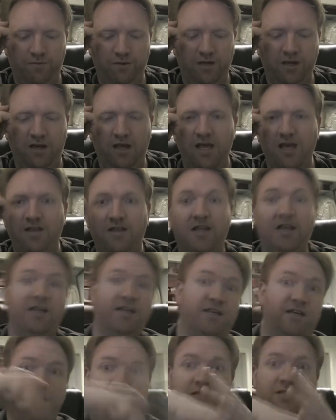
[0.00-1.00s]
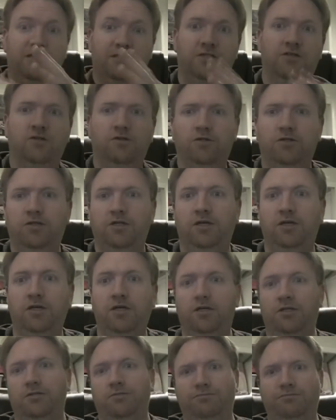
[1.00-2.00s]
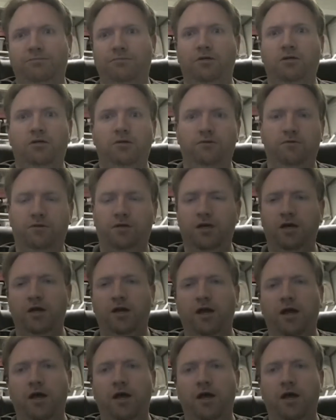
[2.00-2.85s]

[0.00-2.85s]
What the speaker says: But then it cuts as soon as she hits. Oh, cut